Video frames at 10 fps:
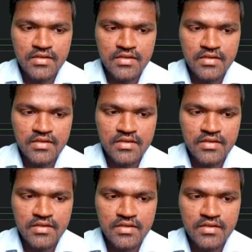
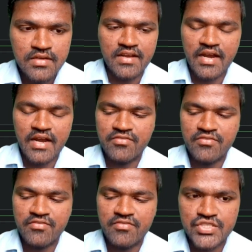D7 here and if
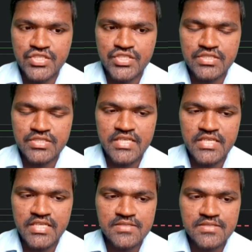I execute
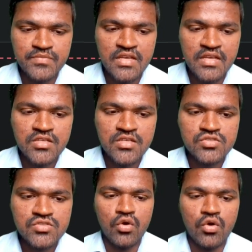this,
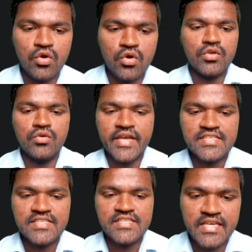so you
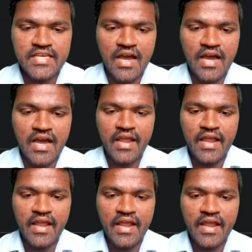can see
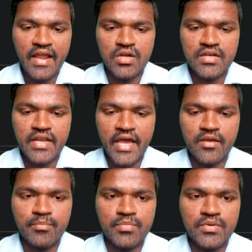unhashable
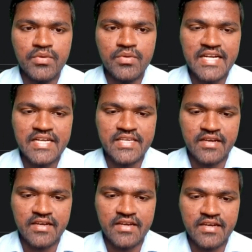type set
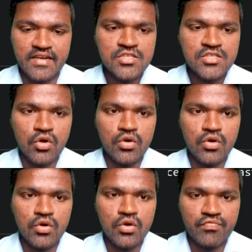here.
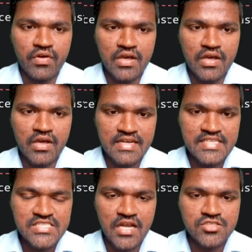So for
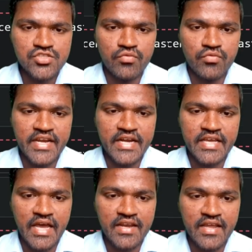list also we are
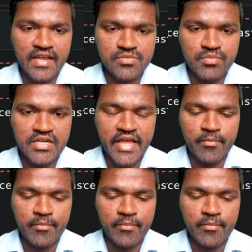getting unhashable
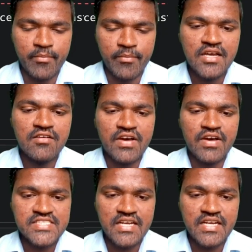type list. For
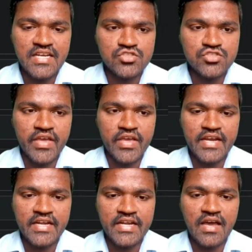set also we are
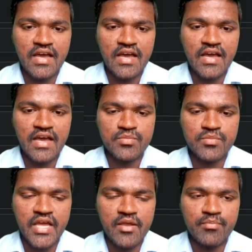getting
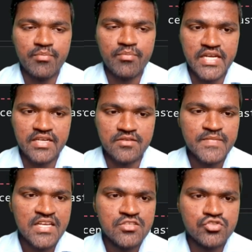unhashable type of set.
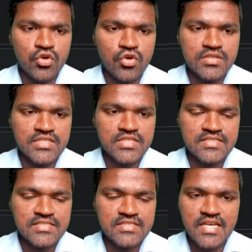So
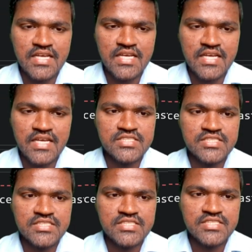these are the two
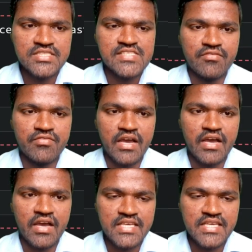things. Previously we have
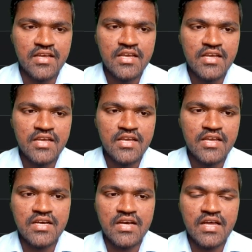seen
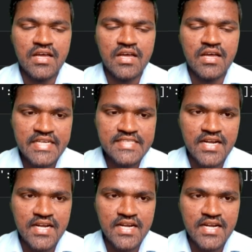with the
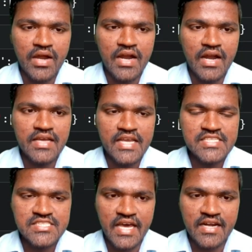integer type and
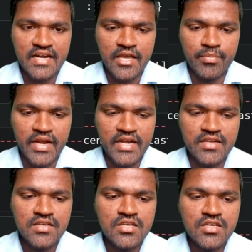str type, right?
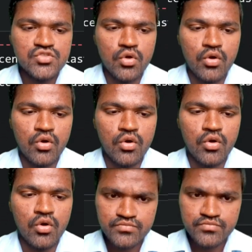So
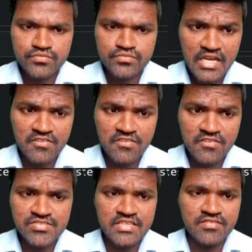we
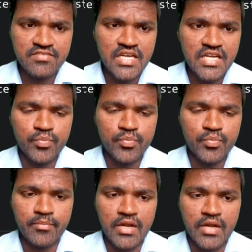have seen with the tuple
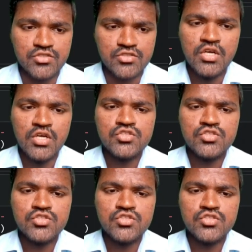type also.